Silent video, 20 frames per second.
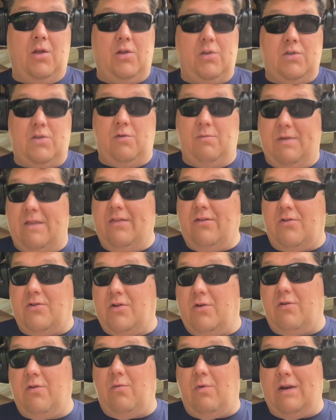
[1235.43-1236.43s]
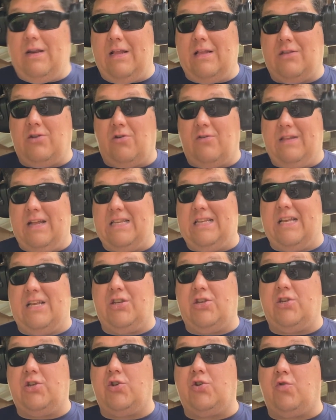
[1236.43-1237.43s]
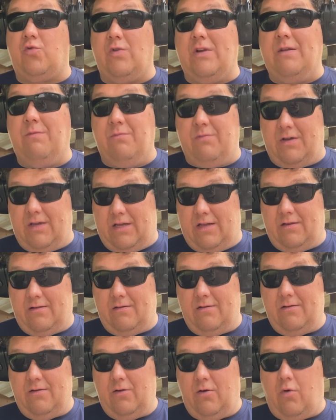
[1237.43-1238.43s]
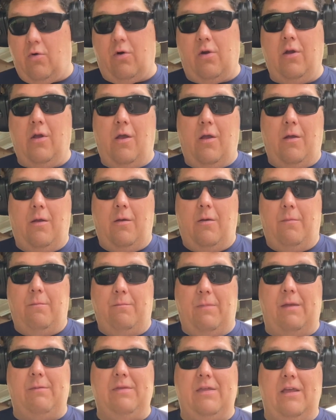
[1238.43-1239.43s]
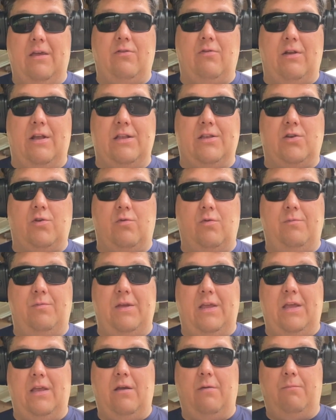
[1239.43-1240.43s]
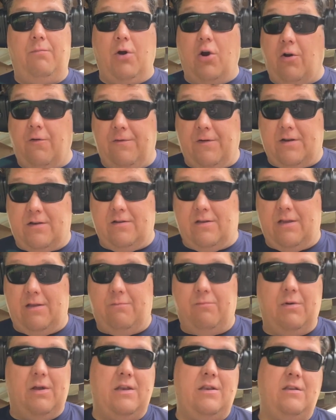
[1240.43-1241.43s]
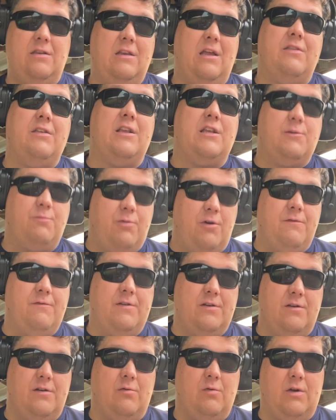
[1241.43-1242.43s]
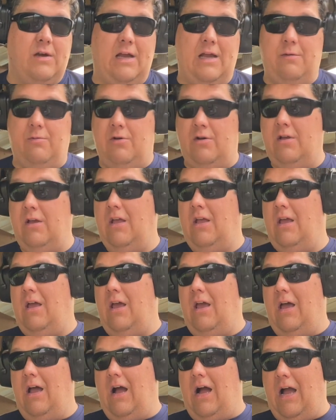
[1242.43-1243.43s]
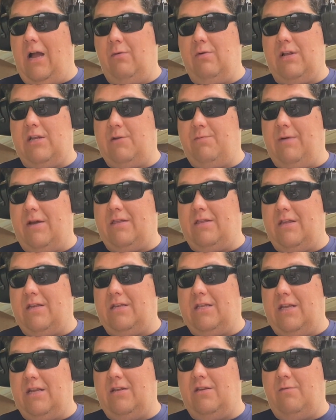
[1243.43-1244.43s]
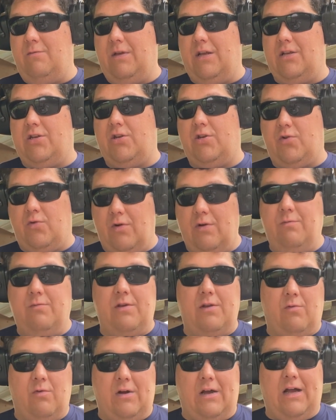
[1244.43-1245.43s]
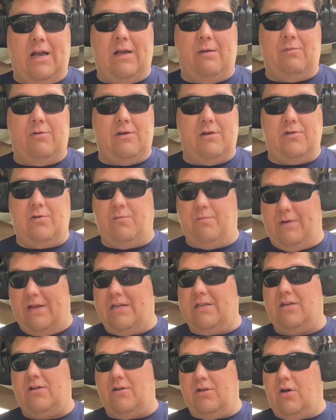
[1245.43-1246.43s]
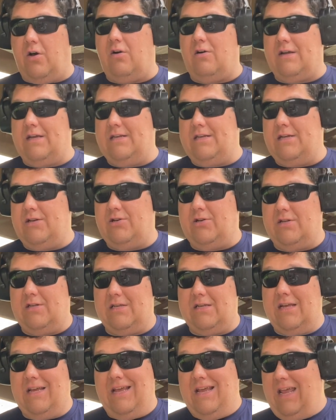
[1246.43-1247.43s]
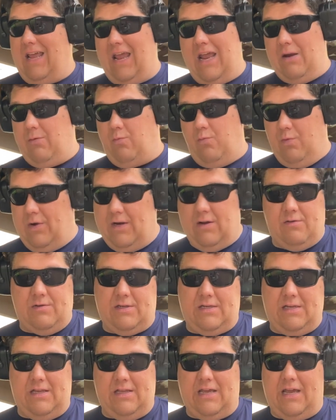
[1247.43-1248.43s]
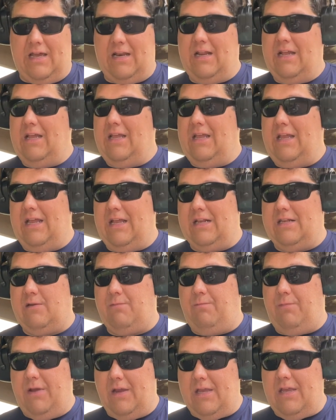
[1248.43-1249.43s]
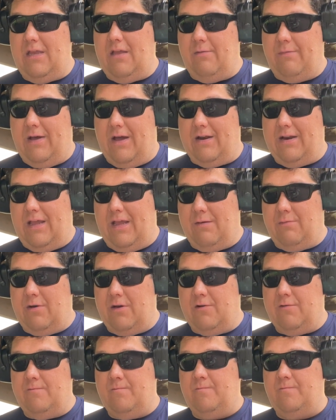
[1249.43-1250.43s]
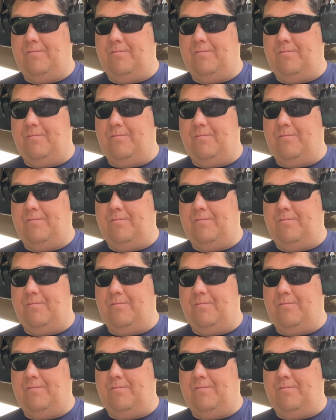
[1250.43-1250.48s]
To me, there's only one answer, and that's extremely. Or maybe the other answer would be perfectly, but nothing is perfectly reliable. I would expect this thing to be extremely reliable under basically all conditions, and we don't see that. It's picky about ammo.